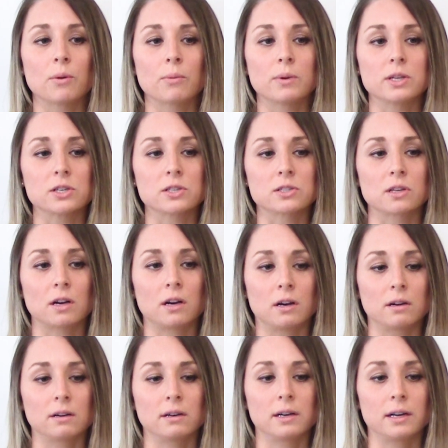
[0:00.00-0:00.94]
We just
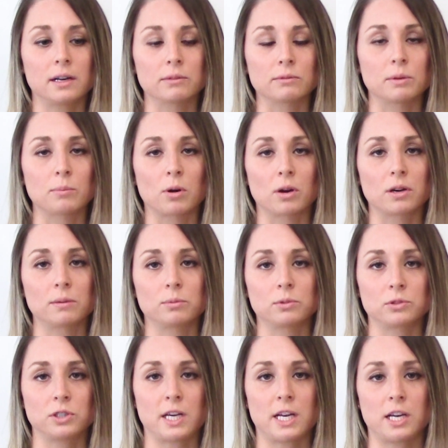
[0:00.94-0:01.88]
saw a
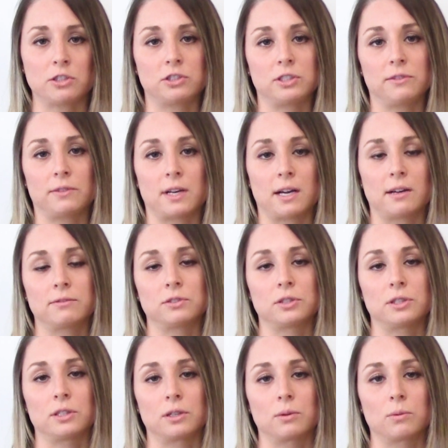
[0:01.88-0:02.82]
remarkable change even
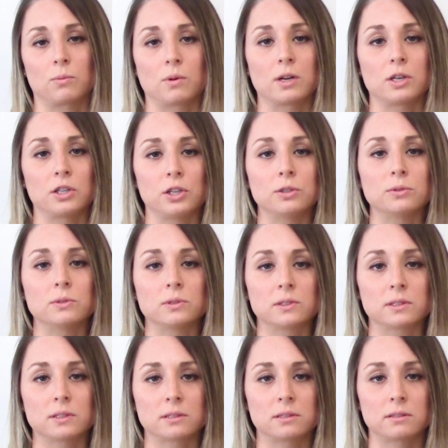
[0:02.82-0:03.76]
after one
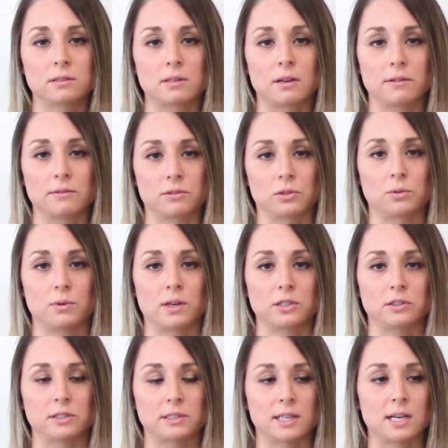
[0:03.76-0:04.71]
use of the
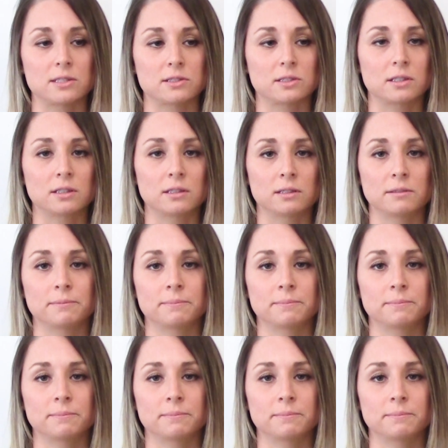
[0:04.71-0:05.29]
Quadriciser.